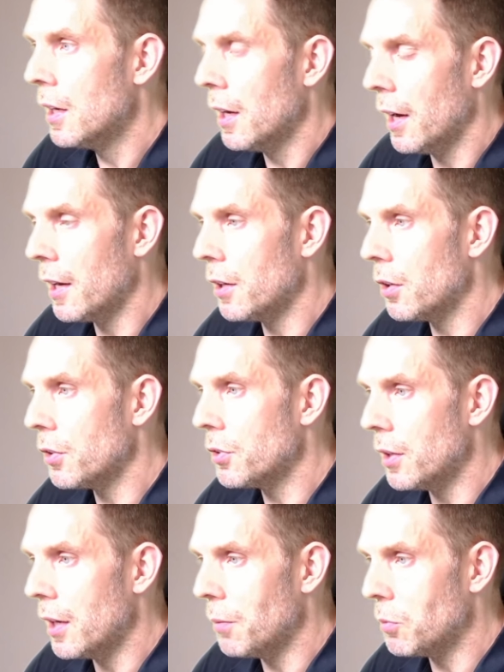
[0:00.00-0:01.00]
and not
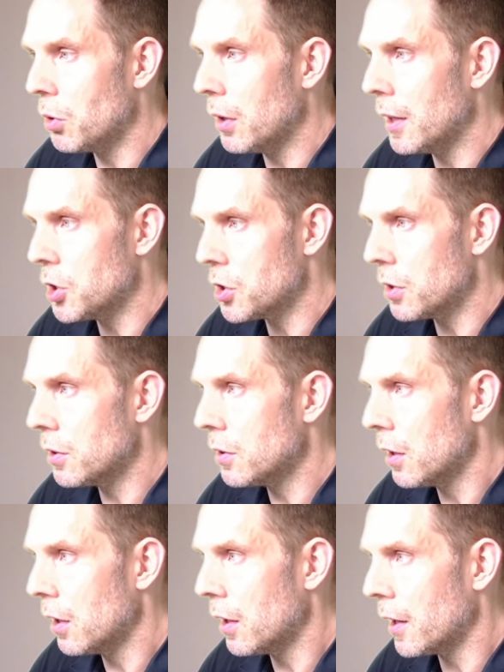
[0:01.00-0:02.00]
an emulation
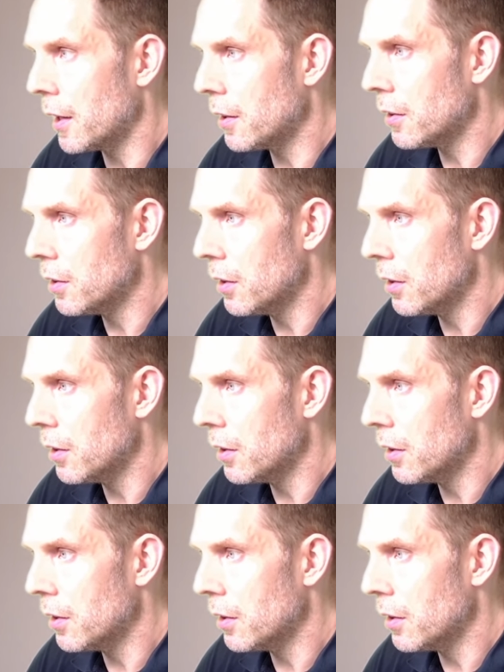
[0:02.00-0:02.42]
like